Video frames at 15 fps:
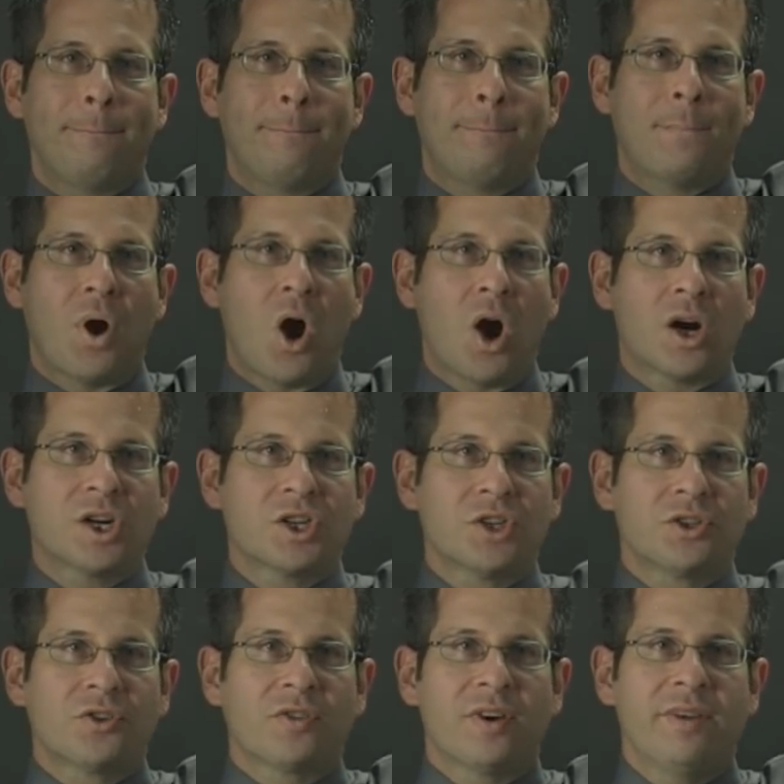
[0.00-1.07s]
partial
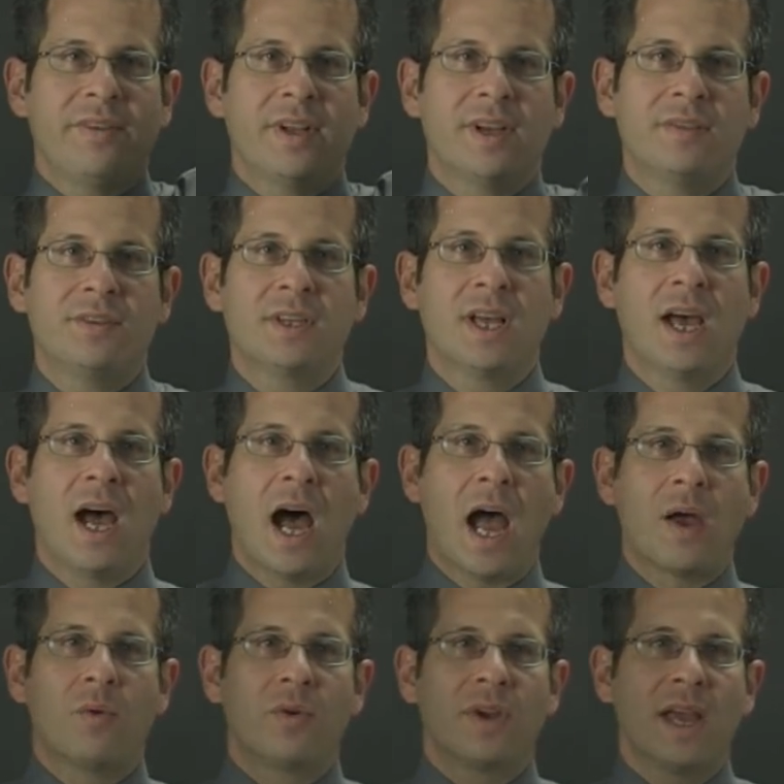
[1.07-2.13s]
derivatives,
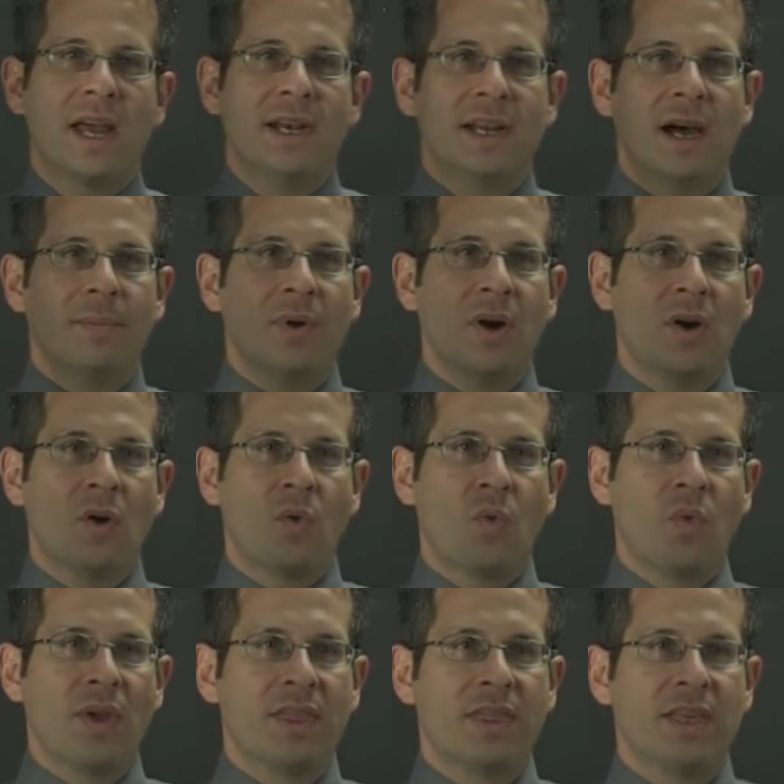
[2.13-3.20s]
I will end up
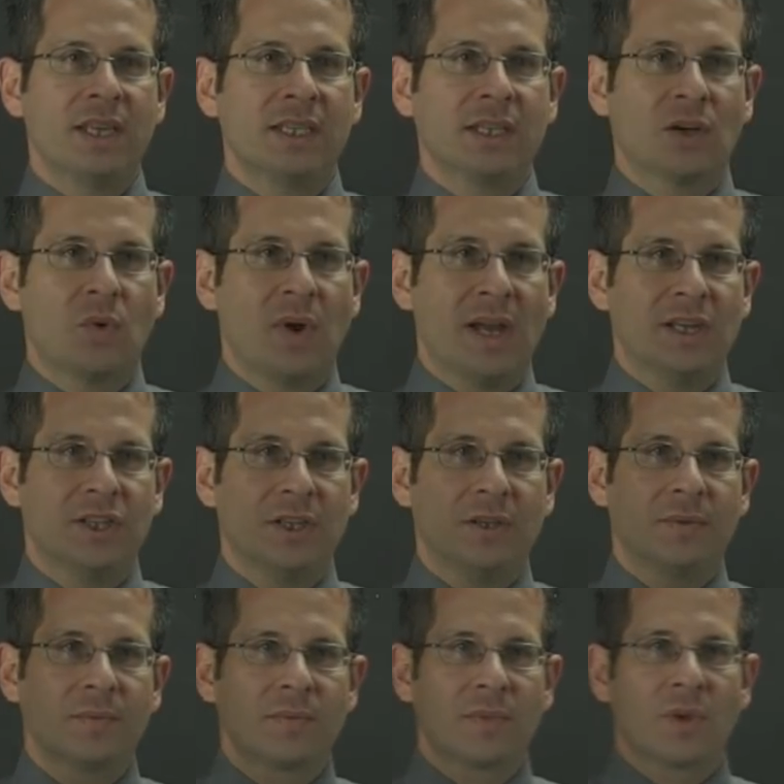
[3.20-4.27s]
with this equation,
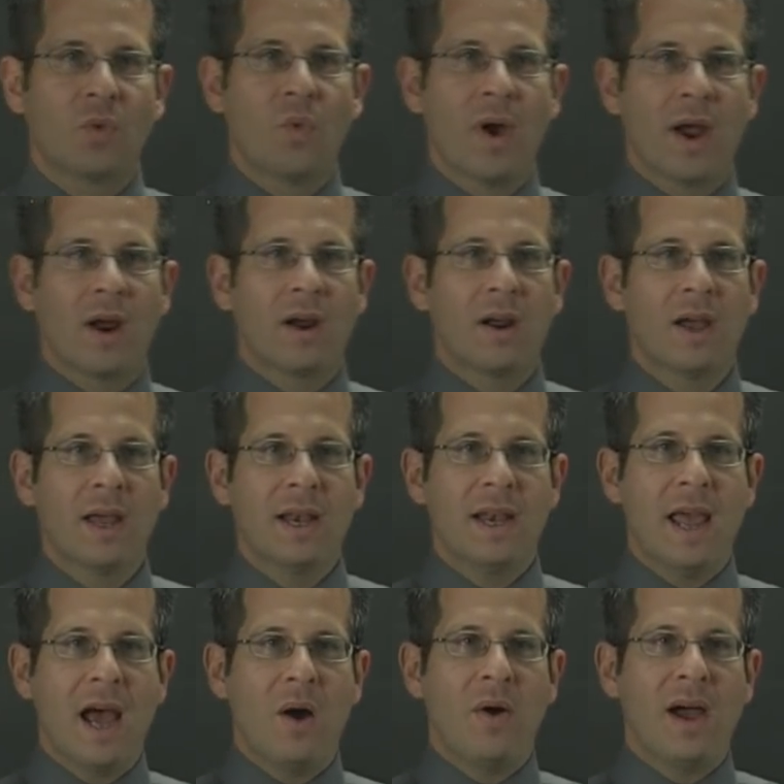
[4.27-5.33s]
where
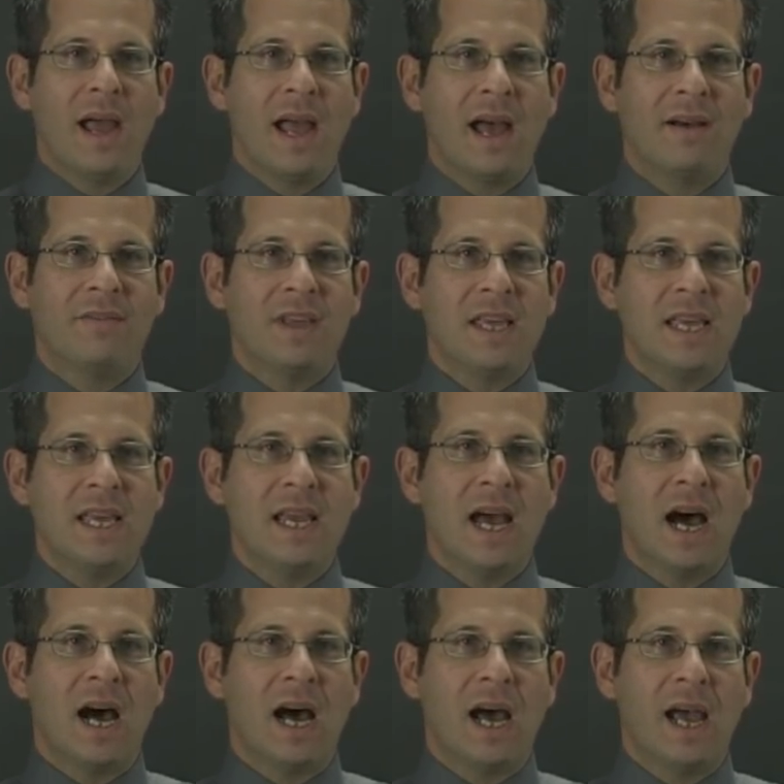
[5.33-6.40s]
now I have
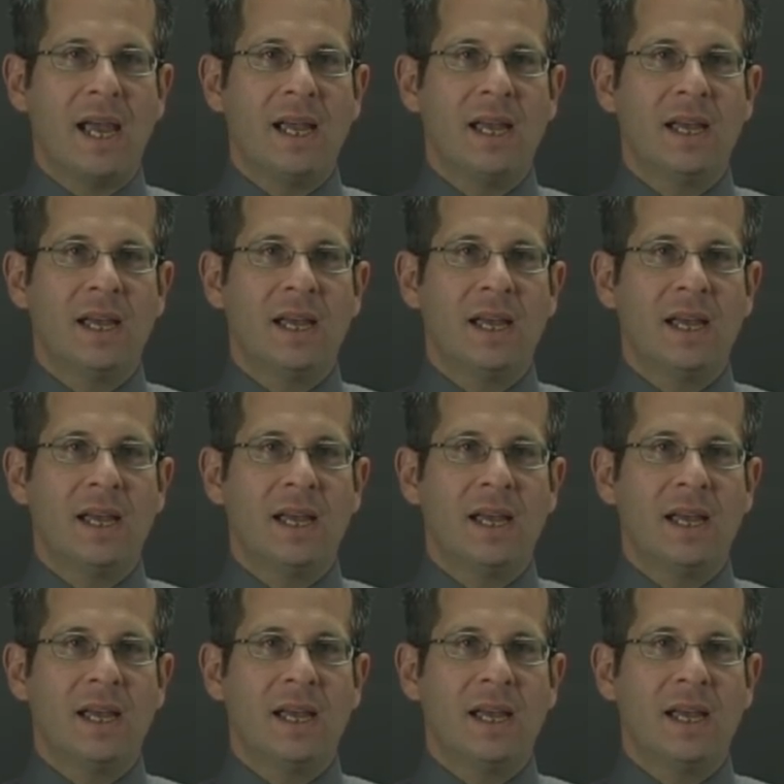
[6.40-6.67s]
EI